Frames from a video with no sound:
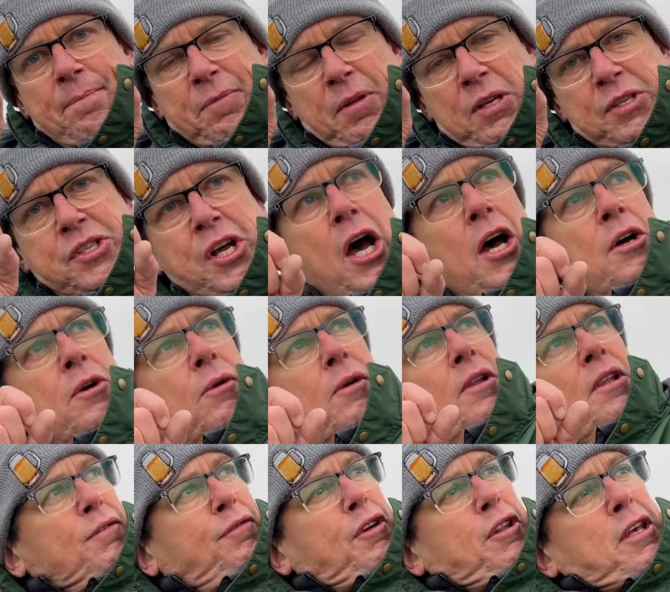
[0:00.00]
So,
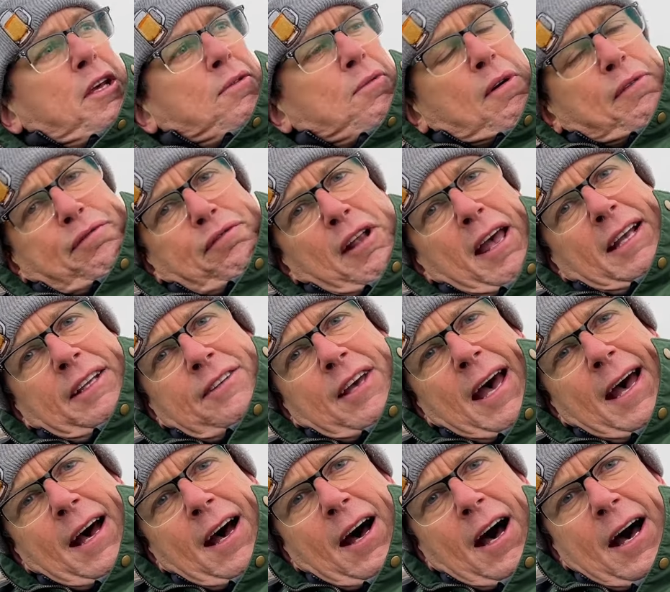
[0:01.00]
for the
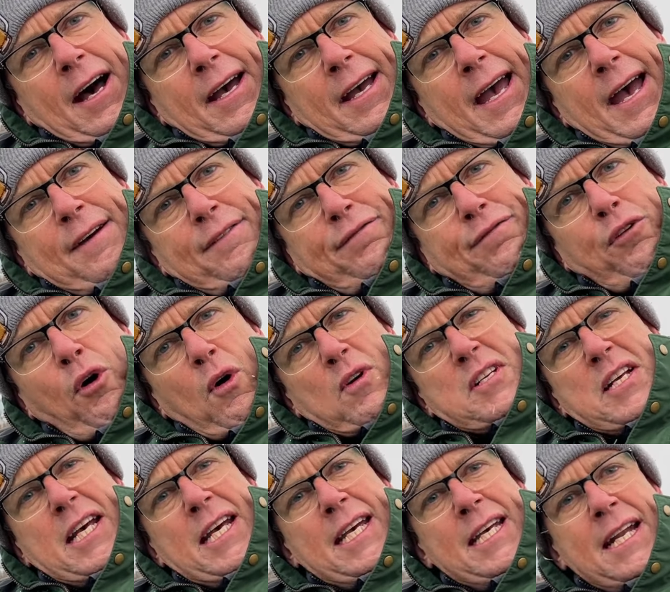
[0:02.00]
reflector, I have
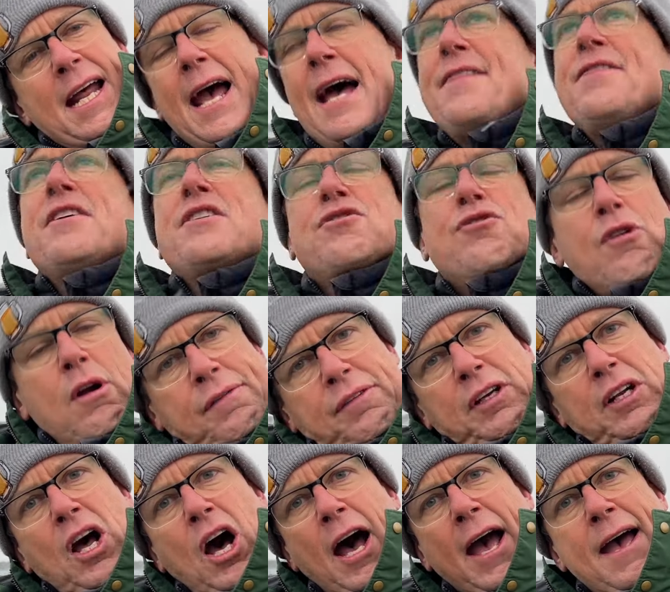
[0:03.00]
14, and the
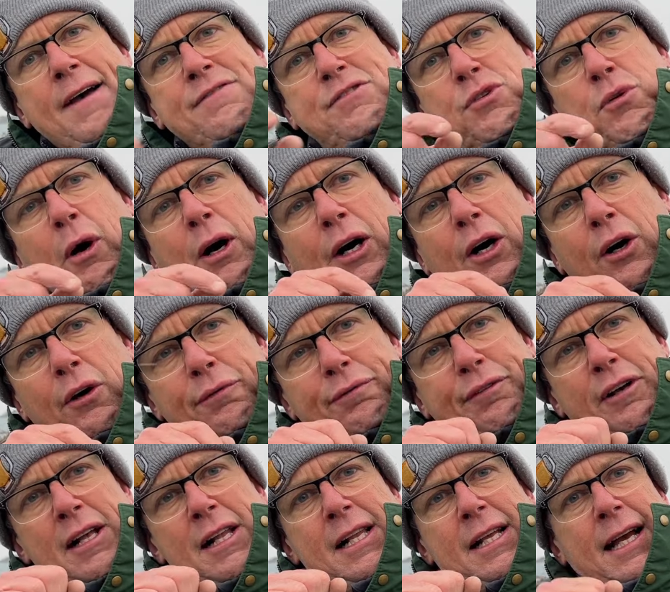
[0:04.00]
driven, I have
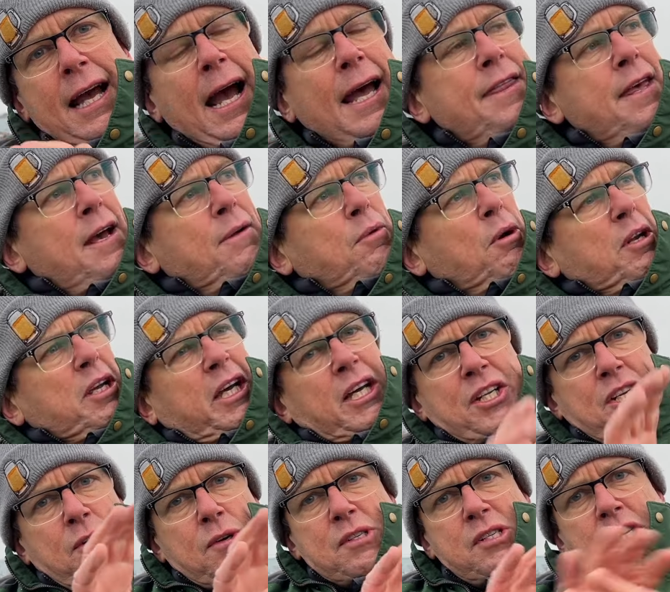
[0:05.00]
12. And then what you can
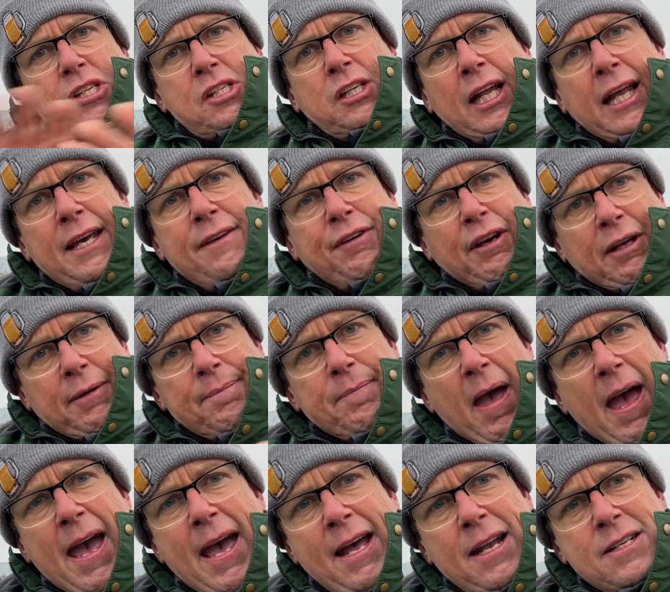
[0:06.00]
do is just leave it.
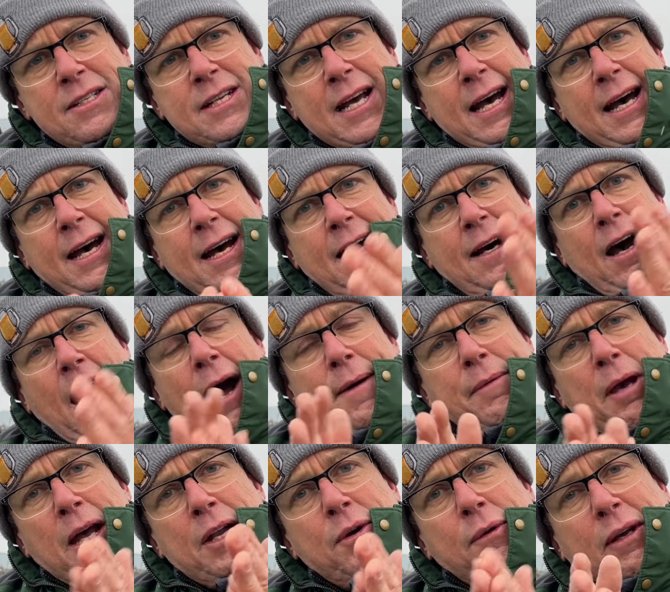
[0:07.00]
And I'm
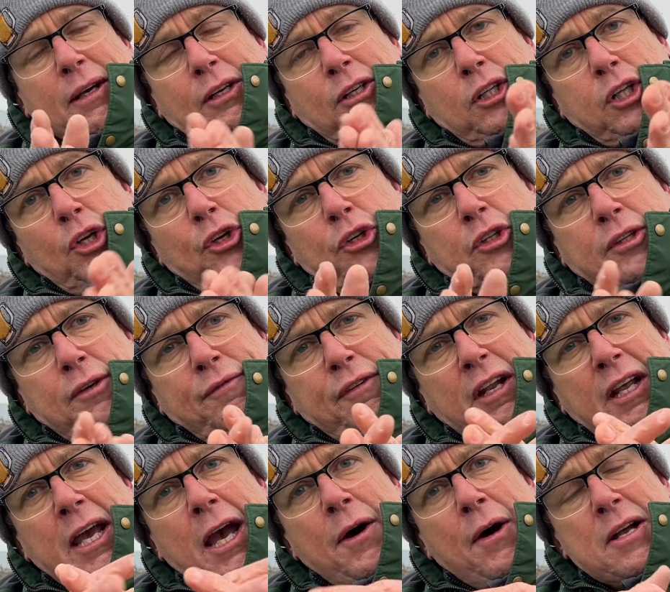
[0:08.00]
going to include the
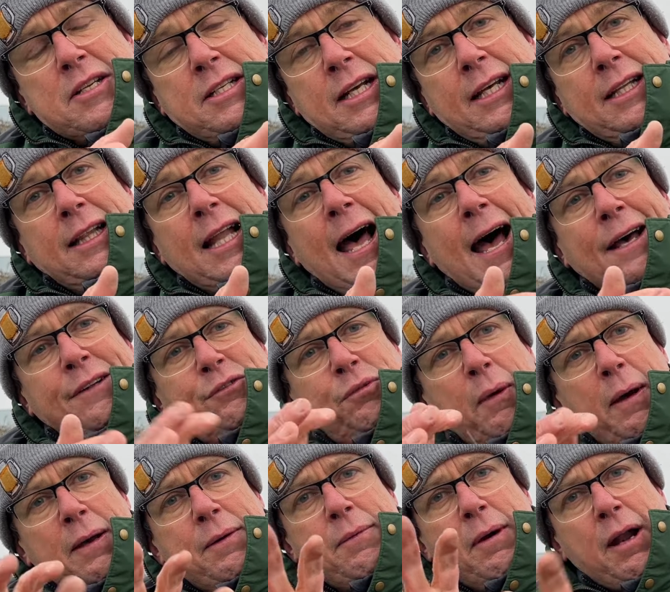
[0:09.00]
video I did last
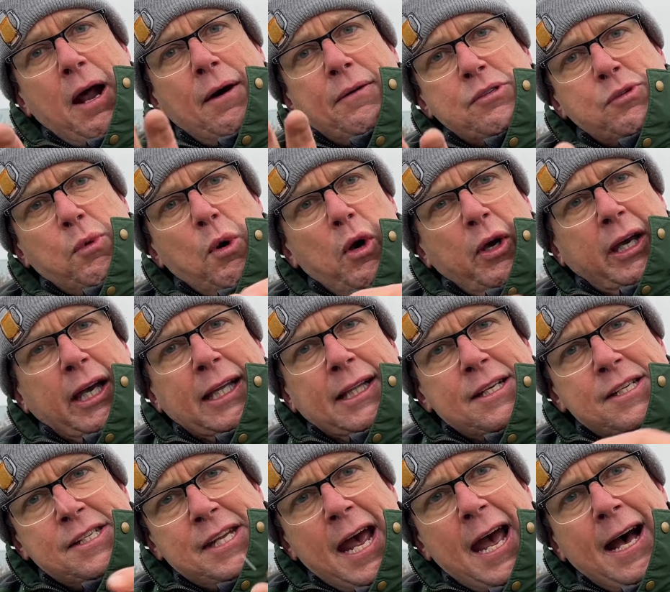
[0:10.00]
week when I was working
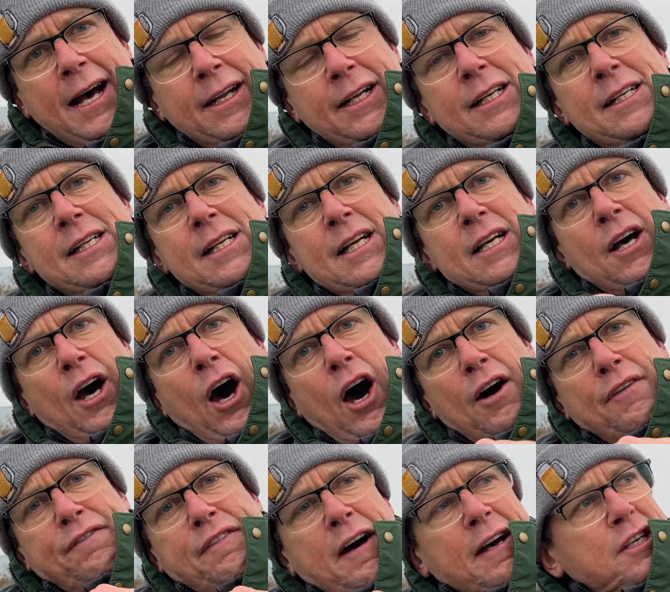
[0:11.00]
this out
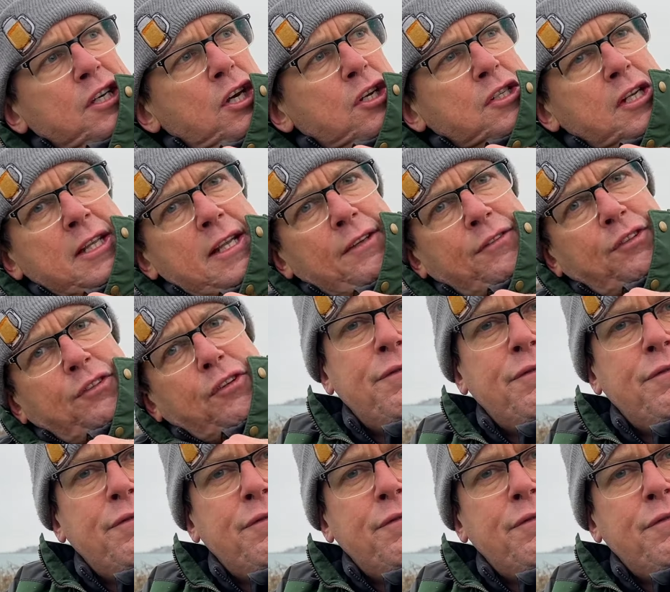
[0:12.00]
of using this as